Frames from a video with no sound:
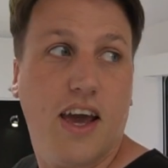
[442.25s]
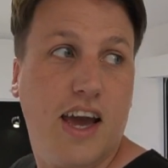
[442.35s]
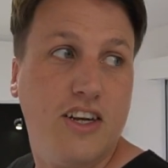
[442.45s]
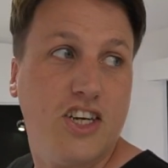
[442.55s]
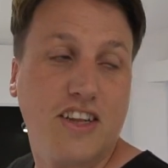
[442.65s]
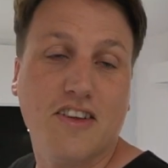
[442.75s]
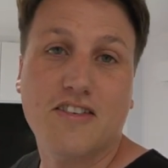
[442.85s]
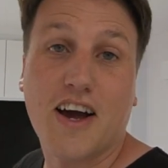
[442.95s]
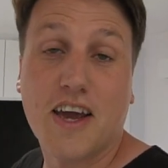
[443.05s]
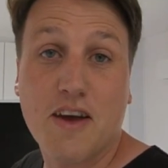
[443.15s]
And check
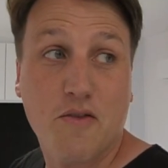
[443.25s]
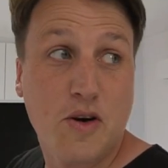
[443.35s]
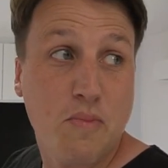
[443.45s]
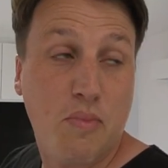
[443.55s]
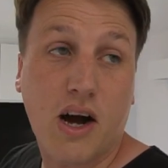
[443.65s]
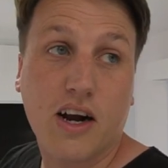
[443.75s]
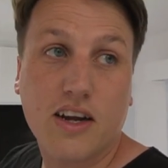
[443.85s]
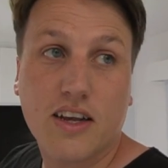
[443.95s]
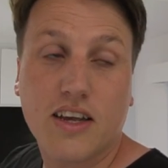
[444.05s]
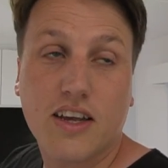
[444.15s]
this out, every
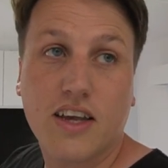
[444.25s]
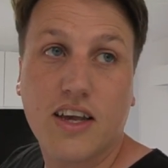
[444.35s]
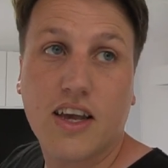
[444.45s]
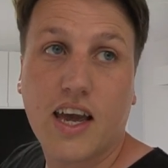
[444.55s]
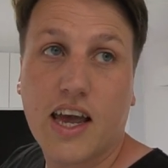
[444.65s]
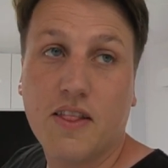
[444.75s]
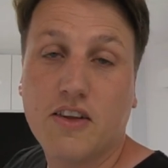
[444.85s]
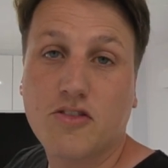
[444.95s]
bunk and